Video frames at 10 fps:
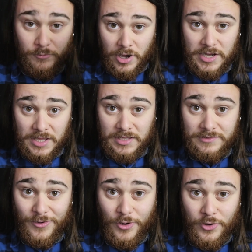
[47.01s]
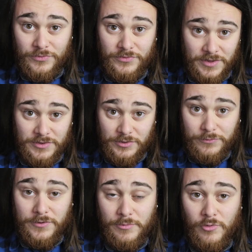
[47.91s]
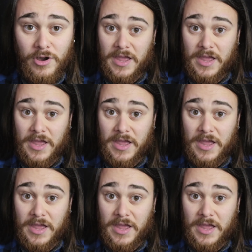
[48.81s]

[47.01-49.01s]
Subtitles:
running it on the new firmware.